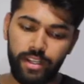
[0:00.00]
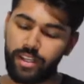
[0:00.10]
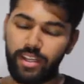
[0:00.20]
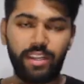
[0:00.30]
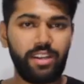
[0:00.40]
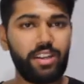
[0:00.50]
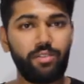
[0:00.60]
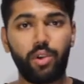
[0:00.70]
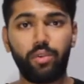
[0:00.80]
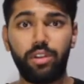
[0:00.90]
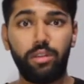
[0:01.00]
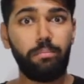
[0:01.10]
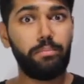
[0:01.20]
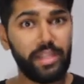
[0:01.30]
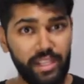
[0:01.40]
and India record the
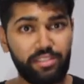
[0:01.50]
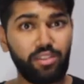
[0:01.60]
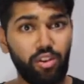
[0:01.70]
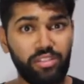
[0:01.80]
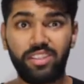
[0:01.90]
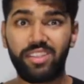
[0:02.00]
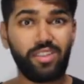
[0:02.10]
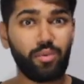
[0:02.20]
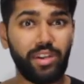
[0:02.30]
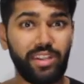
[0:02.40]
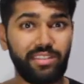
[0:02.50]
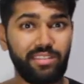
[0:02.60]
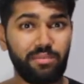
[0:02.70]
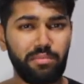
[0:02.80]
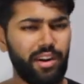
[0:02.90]
biggest loss in
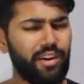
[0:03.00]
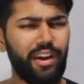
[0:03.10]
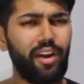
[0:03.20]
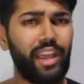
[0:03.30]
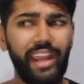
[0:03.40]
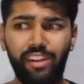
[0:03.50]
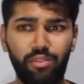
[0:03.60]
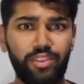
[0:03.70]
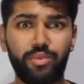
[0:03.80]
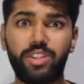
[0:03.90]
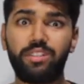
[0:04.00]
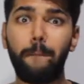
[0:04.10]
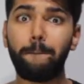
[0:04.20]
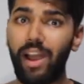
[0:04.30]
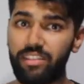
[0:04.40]
T20s by around 80 runs, which is a
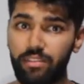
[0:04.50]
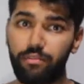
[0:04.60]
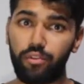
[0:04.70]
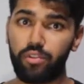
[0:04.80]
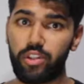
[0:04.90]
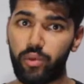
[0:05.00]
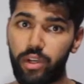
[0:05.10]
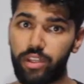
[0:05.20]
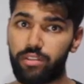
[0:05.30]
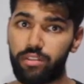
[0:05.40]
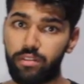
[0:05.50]
massive for T20s.